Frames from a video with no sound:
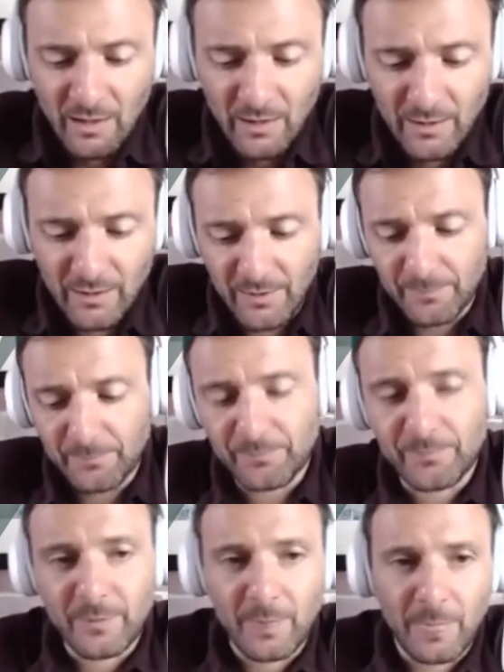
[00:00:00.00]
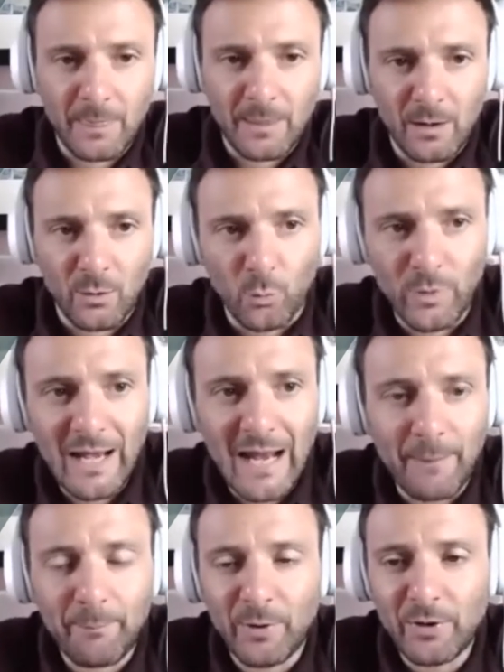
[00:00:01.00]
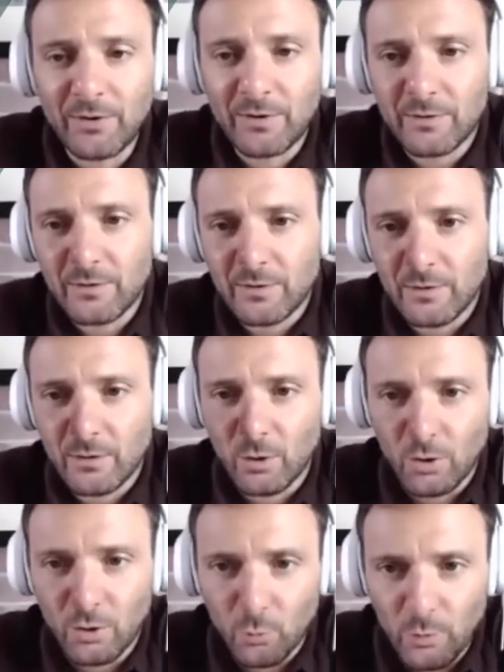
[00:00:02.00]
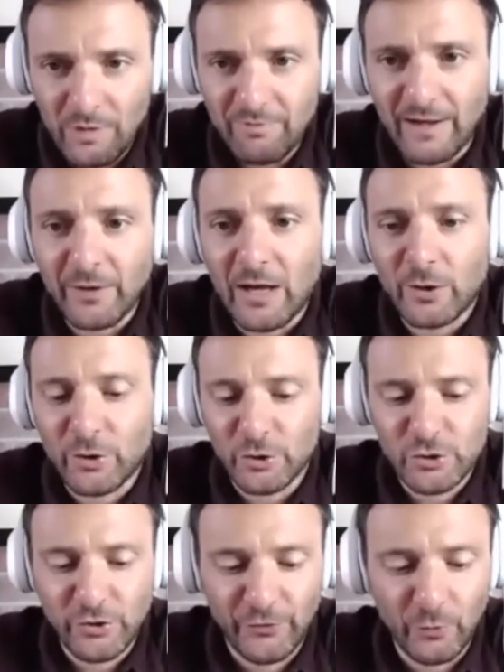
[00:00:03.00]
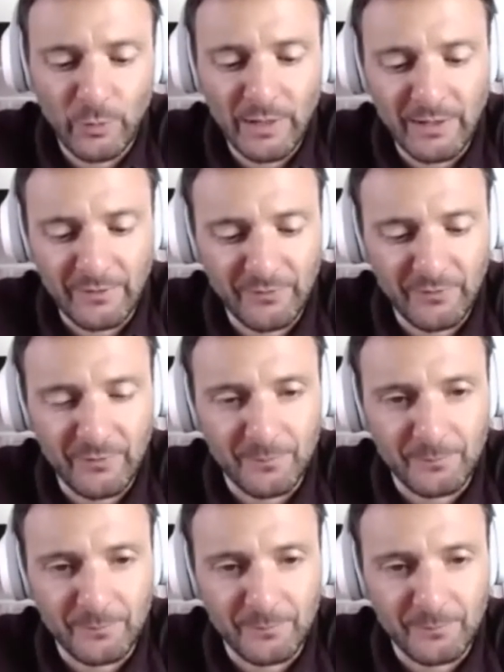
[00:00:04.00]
Will happen without our conscious awareness.